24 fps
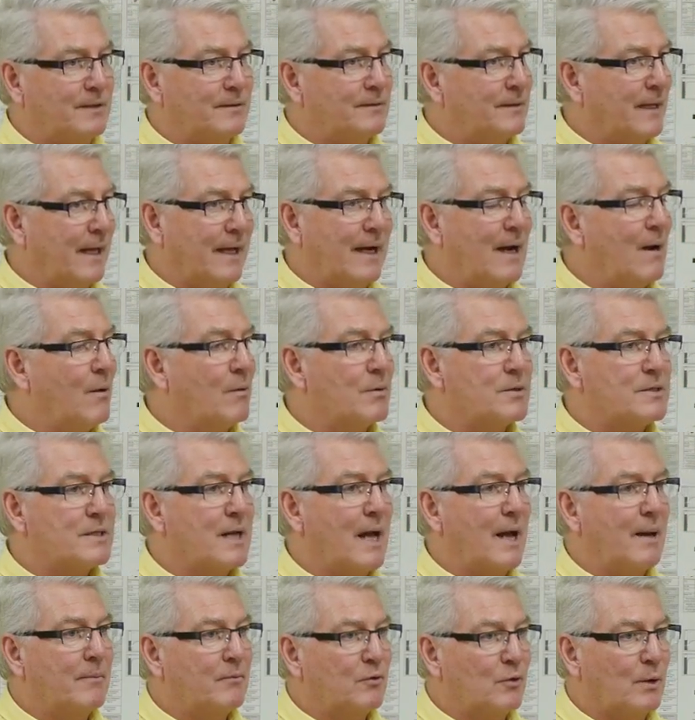10 hours
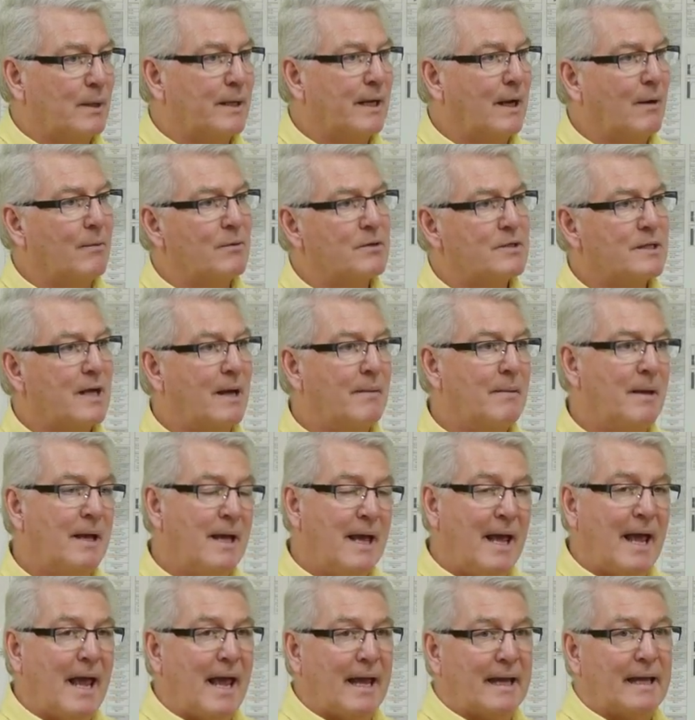time, 20 hours time,
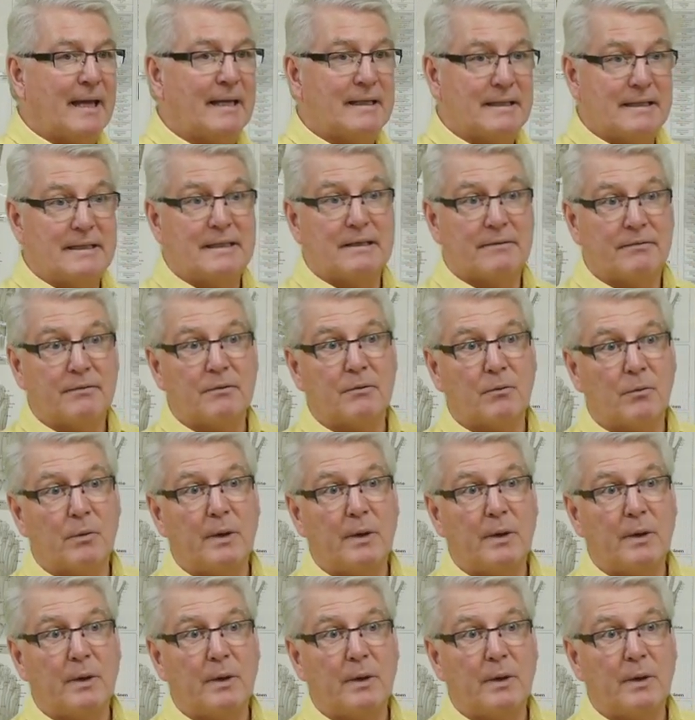and get different